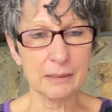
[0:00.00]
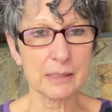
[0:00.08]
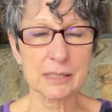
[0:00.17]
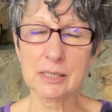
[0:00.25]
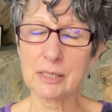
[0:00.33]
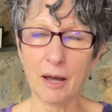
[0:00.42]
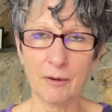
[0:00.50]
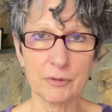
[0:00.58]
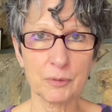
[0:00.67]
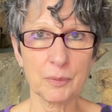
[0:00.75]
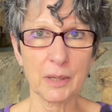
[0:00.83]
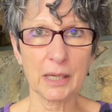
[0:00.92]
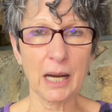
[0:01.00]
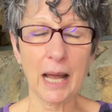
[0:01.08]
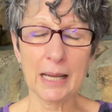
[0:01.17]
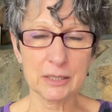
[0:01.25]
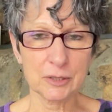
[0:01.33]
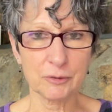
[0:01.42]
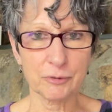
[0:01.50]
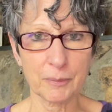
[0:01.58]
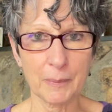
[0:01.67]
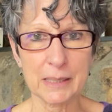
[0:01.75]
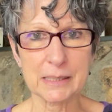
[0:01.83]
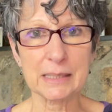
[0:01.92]
This is often what I do for
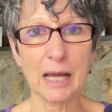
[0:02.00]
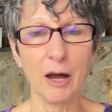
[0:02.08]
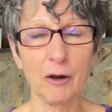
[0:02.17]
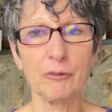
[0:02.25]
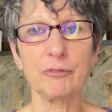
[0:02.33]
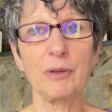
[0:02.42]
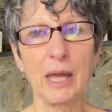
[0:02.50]
myself,